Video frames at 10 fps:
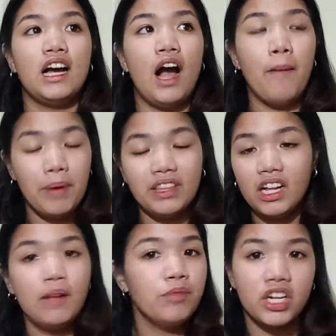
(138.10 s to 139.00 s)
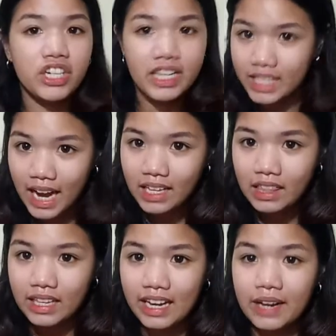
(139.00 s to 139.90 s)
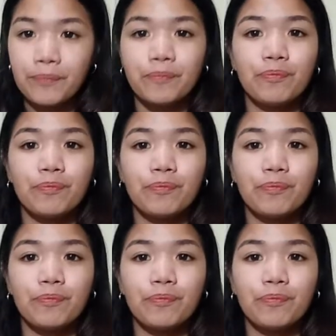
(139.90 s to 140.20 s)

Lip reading: up until I'm not changing anything,